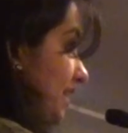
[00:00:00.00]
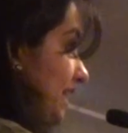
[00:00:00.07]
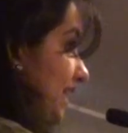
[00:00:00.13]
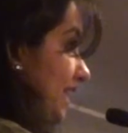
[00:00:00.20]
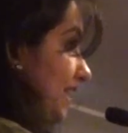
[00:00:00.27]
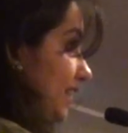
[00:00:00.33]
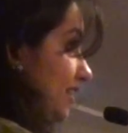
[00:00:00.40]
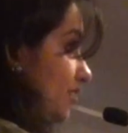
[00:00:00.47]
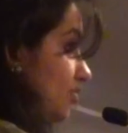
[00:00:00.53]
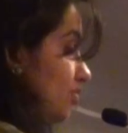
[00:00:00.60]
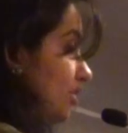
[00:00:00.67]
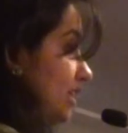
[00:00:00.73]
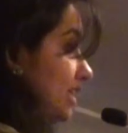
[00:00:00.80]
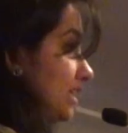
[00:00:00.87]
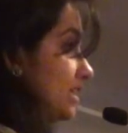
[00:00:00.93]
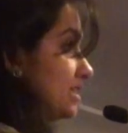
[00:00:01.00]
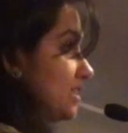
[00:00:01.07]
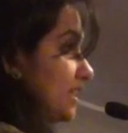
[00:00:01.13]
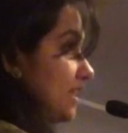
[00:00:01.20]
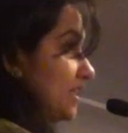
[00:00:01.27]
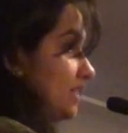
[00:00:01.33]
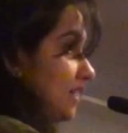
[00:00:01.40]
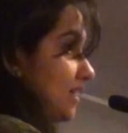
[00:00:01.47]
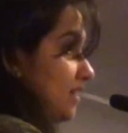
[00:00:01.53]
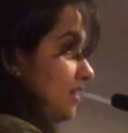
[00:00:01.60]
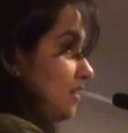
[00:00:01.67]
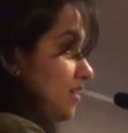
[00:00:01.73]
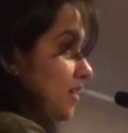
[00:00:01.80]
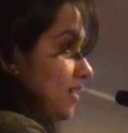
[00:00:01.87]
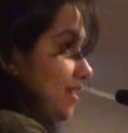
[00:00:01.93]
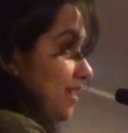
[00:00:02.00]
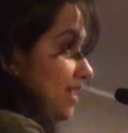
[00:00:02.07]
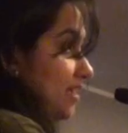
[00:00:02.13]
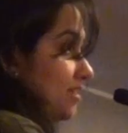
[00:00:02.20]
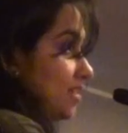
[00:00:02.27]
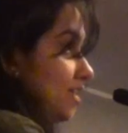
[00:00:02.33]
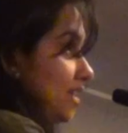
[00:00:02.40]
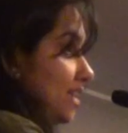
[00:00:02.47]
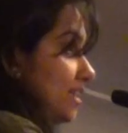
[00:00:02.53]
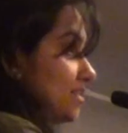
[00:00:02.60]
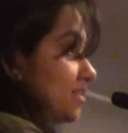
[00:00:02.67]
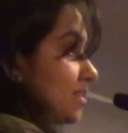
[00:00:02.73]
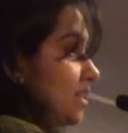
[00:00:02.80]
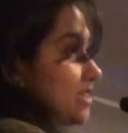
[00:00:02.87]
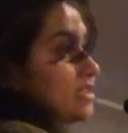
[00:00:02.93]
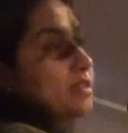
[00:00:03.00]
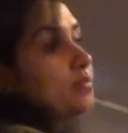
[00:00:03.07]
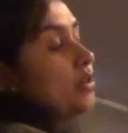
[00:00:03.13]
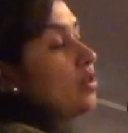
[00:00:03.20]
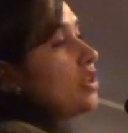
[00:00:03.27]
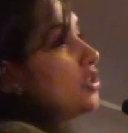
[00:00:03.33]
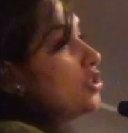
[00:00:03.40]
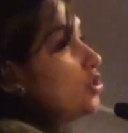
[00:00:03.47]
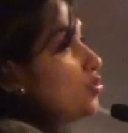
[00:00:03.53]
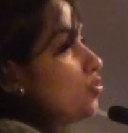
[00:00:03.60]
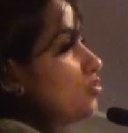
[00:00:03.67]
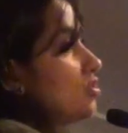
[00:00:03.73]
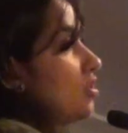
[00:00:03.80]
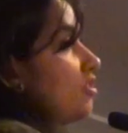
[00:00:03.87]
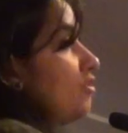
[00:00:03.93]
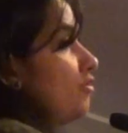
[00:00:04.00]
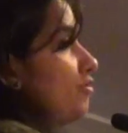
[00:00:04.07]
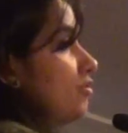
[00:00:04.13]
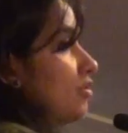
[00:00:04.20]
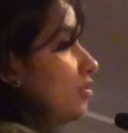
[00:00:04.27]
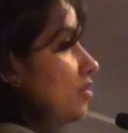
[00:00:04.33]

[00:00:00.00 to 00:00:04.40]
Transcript: And he said that he discussed about issues of